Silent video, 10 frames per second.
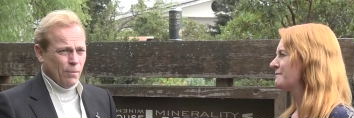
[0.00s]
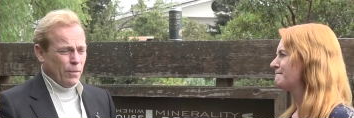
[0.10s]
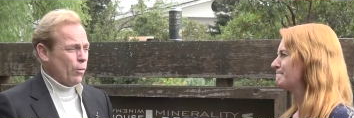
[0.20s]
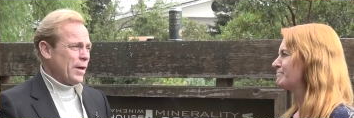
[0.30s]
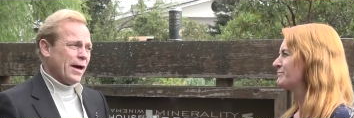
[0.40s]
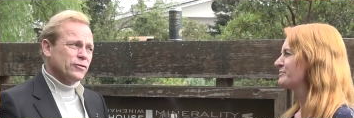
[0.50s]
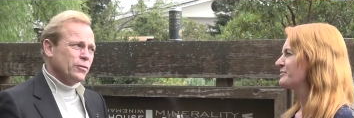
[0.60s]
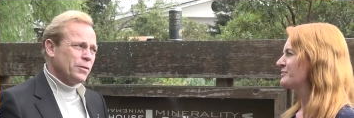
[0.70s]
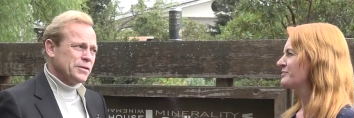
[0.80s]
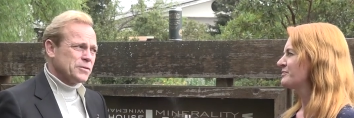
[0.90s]
Speaker 1: but we have
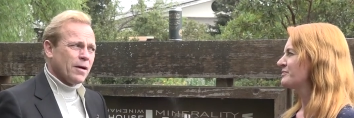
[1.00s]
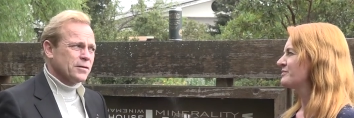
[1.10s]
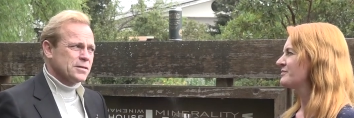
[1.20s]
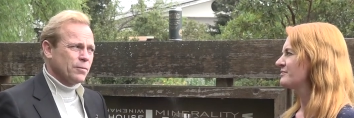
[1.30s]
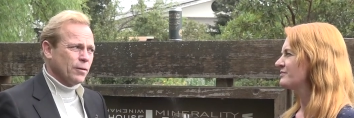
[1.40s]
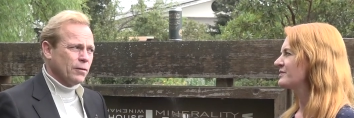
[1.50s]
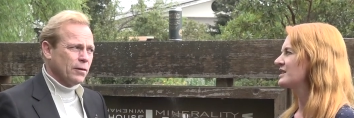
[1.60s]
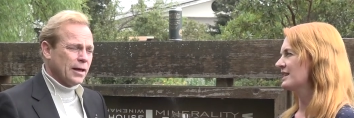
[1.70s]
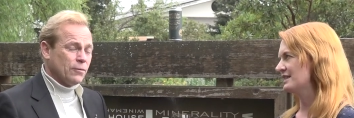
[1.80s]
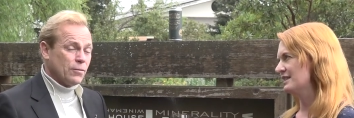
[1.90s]
to be responsible,
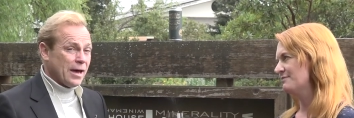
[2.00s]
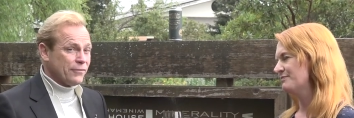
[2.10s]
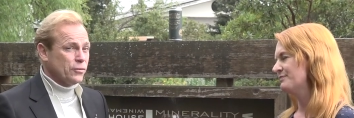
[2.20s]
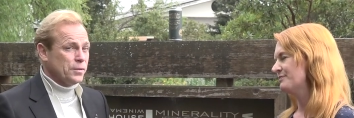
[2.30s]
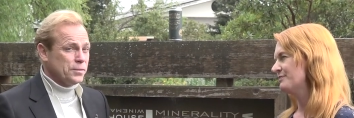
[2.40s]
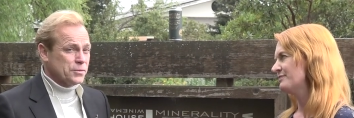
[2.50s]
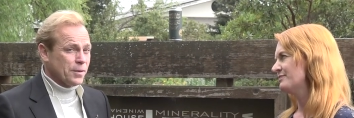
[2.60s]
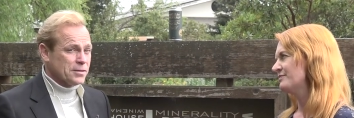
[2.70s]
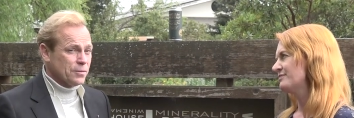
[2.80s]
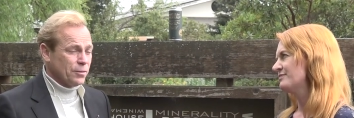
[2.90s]
and we have to be
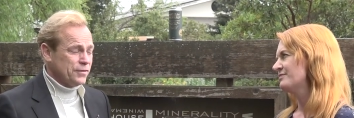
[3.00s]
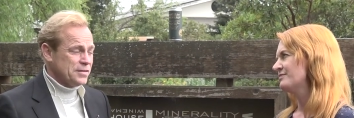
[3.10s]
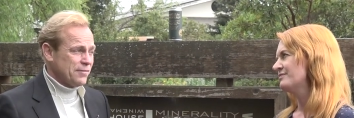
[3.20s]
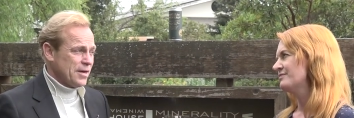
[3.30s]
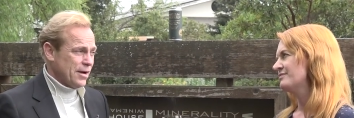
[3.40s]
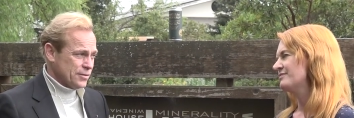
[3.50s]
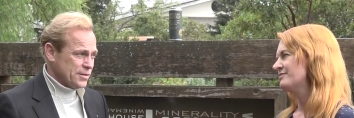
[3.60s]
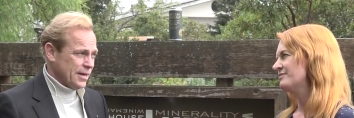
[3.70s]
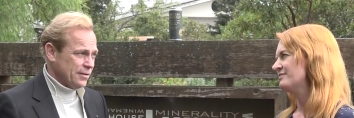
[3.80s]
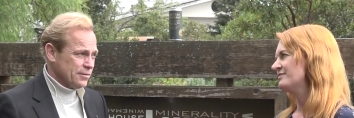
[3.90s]
responsible vis-a-vis
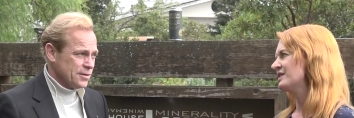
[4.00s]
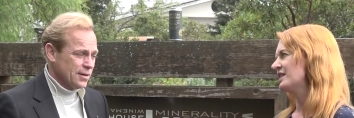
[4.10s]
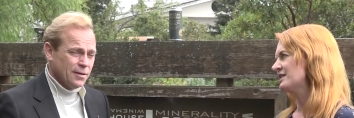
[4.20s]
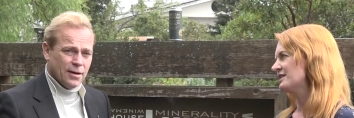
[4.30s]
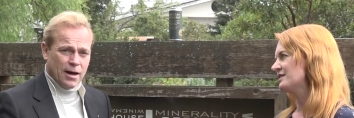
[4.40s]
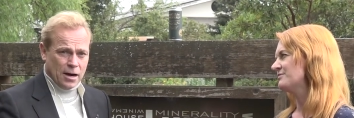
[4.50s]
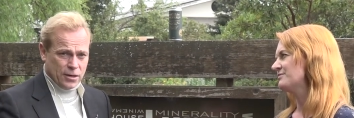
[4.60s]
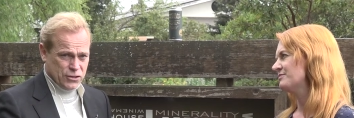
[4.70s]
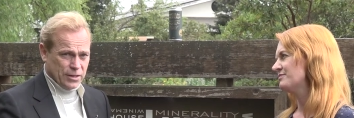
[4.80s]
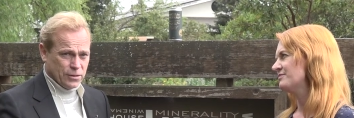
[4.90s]
ourselves,
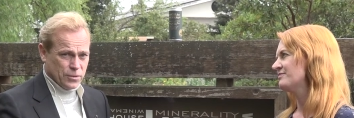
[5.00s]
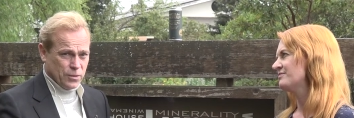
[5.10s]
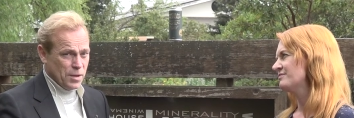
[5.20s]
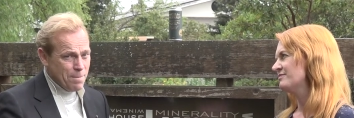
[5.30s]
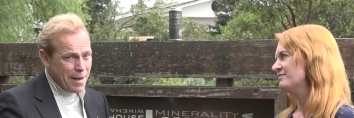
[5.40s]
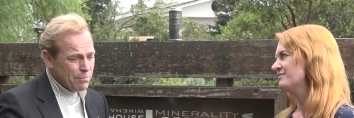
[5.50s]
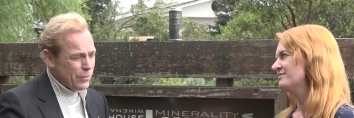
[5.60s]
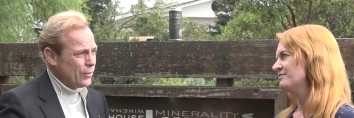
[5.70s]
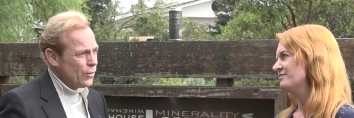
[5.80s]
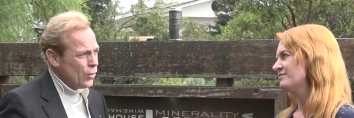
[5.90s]
our children.
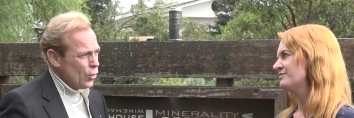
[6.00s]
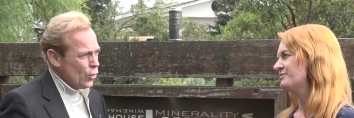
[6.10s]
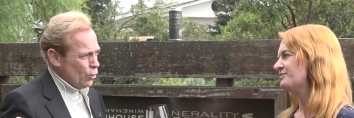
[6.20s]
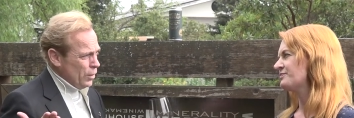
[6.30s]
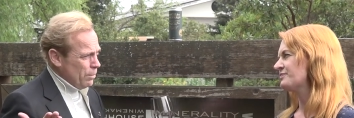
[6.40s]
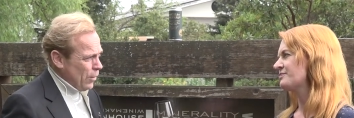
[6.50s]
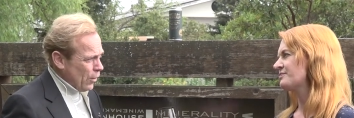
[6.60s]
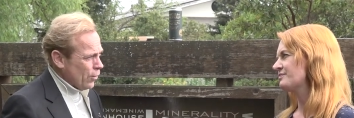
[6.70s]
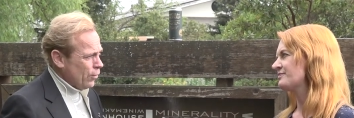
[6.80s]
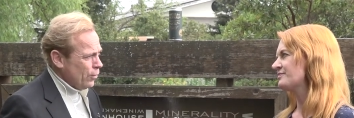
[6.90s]
Remember, we
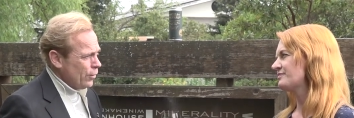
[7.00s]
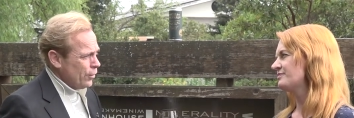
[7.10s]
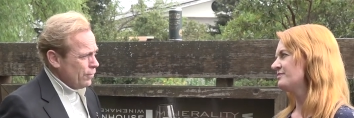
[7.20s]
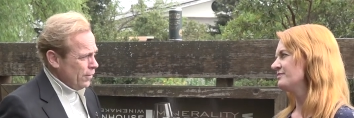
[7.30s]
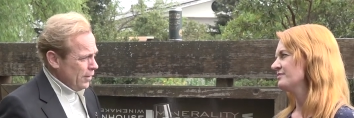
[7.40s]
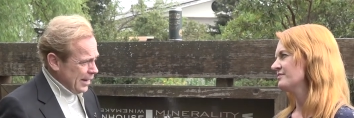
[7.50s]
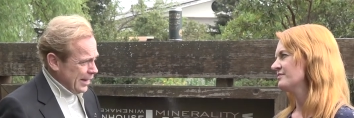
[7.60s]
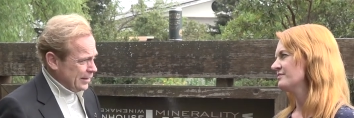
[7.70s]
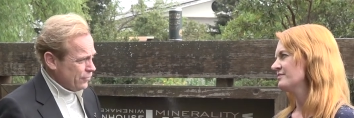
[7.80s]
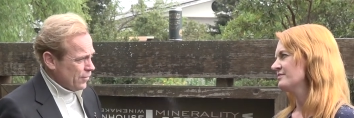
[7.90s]
borrow the
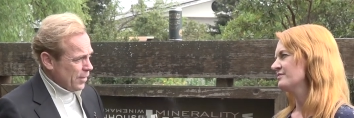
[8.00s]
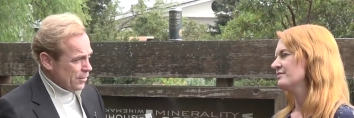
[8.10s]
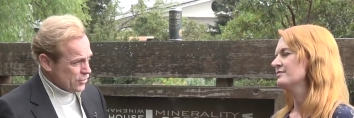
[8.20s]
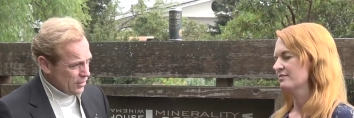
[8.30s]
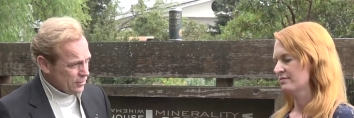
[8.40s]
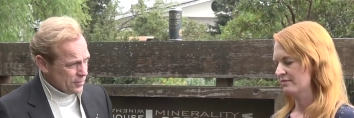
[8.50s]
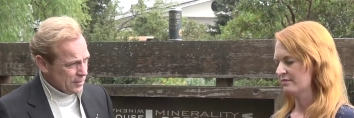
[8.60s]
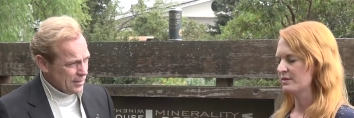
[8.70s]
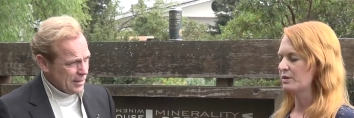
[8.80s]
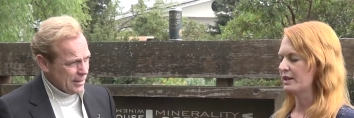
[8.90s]
land from our children,
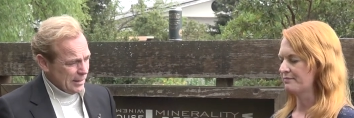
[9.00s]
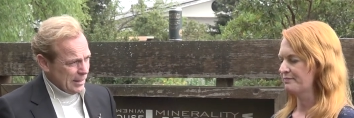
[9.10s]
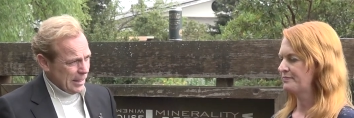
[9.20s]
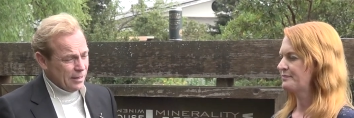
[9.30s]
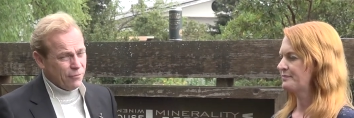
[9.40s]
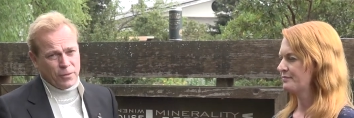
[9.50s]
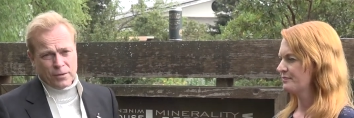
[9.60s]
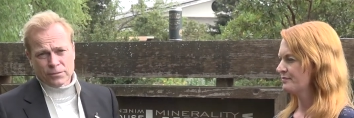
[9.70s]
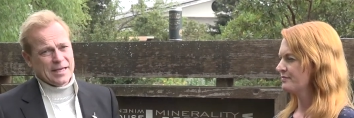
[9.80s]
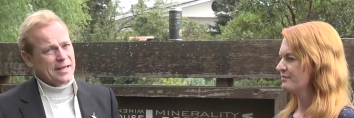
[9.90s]
and if we
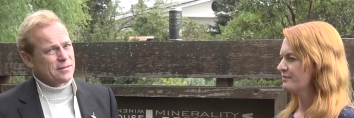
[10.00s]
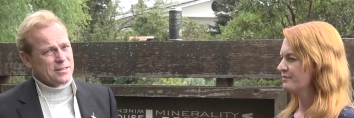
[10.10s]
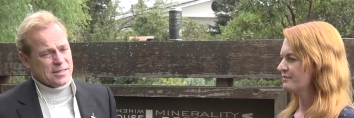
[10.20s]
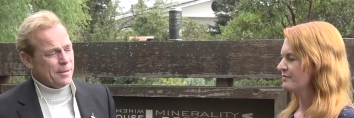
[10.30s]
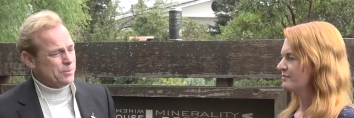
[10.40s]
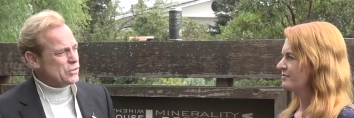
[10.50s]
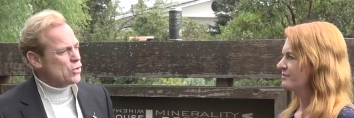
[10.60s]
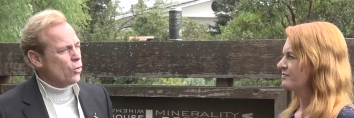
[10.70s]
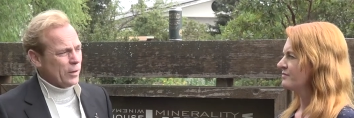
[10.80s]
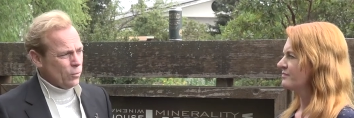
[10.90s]
don't take the steps,
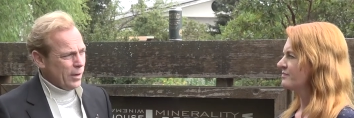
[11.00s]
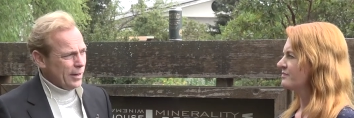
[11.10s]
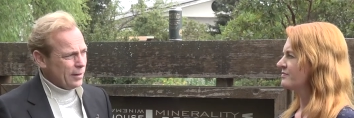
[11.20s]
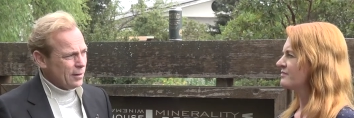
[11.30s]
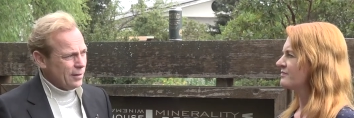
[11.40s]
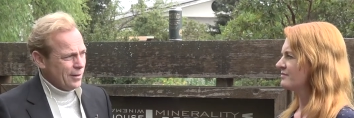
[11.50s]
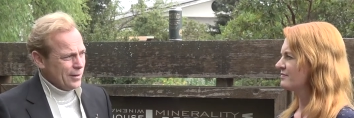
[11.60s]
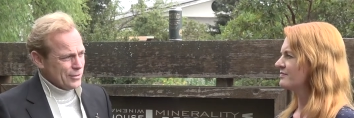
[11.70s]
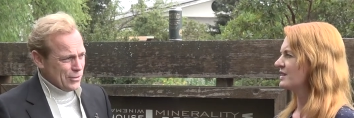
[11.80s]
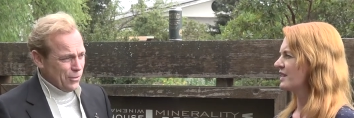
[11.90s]
no one will.
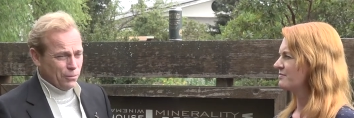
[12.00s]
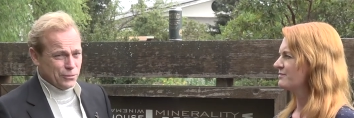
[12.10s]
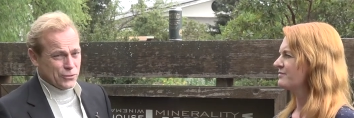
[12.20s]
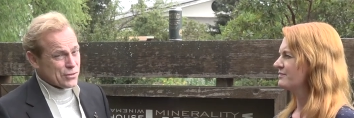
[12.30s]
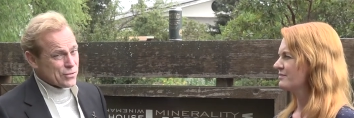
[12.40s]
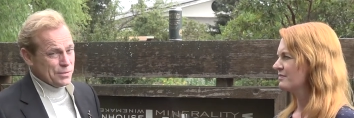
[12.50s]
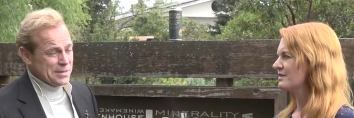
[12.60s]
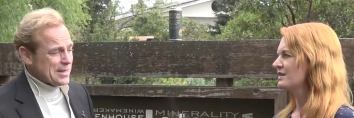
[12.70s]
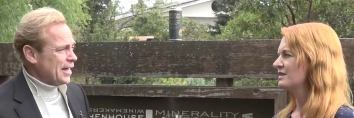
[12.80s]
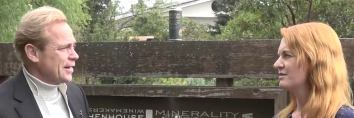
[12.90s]
So just
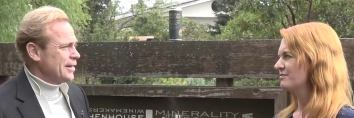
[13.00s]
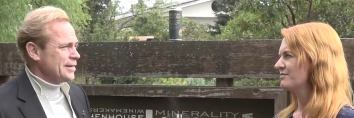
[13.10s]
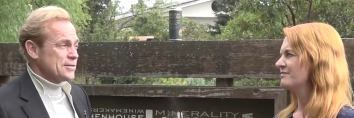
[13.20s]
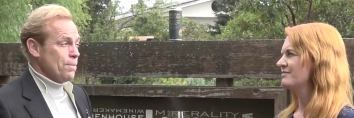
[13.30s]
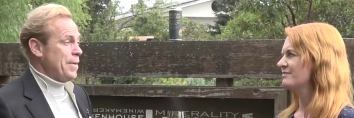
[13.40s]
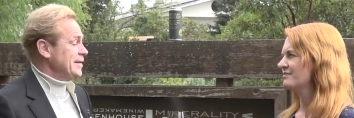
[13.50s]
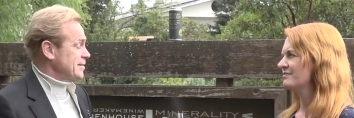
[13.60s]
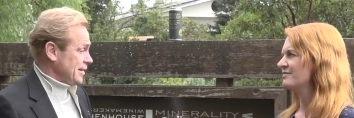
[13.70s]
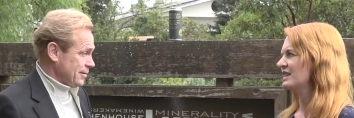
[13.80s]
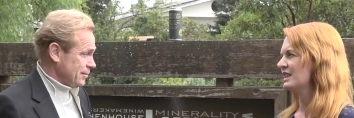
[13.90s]
recycling is the
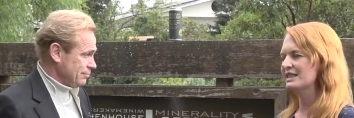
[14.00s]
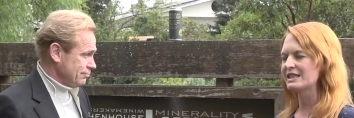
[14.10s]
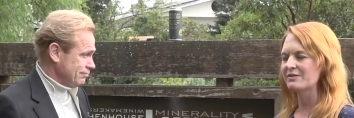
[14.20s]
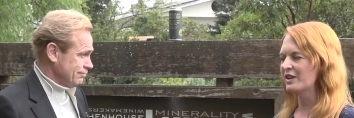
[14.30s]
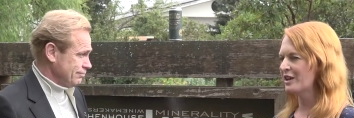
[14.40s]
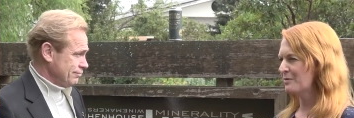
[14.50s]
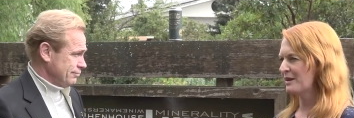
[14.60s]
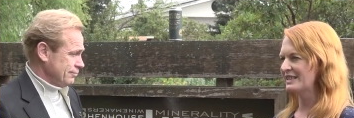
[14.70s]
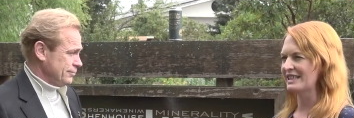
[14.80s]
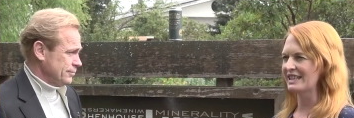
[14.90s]
basic.
Speaker 2: It's the very
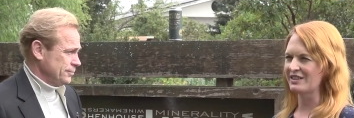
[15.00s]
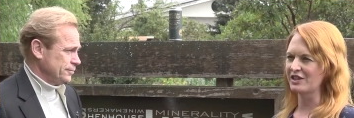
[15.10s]
basic, and